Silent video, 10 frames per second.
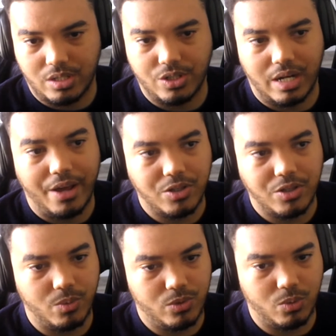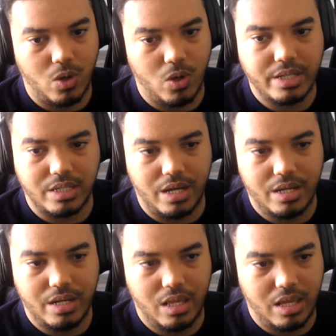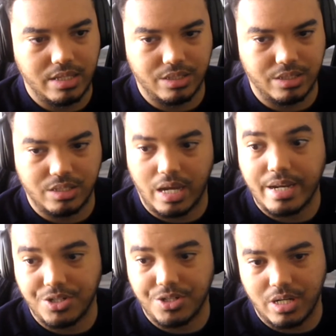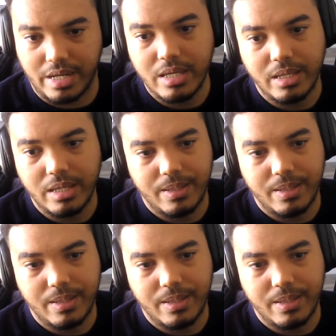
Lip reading: could allow you to work as a design engineer.